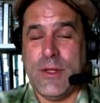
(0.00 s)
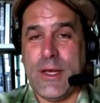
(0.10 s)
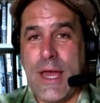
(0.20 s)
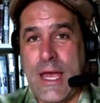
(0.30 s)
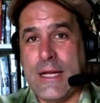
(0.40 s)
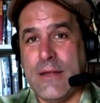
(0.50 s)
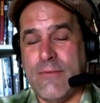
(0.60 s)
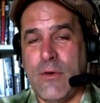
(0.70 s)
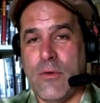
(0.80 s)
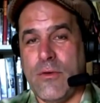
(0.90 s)
really
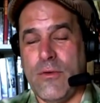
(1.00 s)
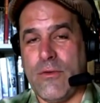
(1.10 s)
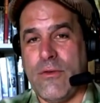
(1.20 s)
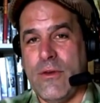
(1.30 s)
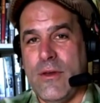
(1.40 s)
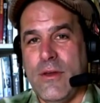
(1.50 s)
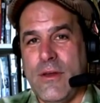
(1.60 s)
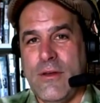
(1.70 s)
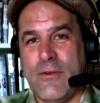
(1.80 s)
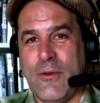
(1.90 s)
hated vocals
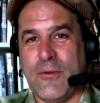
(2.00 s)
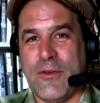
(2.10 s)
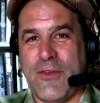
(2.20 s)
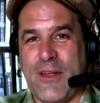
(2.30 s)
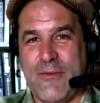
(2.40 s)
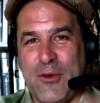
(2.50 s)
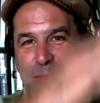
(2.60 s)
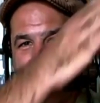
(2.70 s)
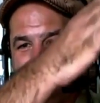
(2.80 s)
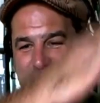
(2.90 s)
tuned to this
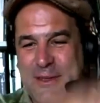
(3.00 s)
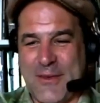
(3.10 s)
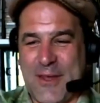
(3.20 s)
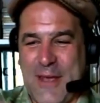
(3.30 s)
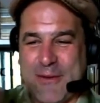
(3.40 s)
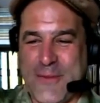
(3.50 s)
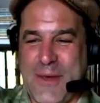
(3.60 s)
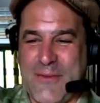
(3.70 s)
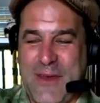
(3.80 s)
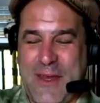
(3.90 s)
headphone because it was a
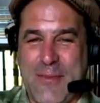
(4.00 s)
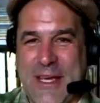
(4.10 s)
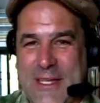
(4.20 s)
big V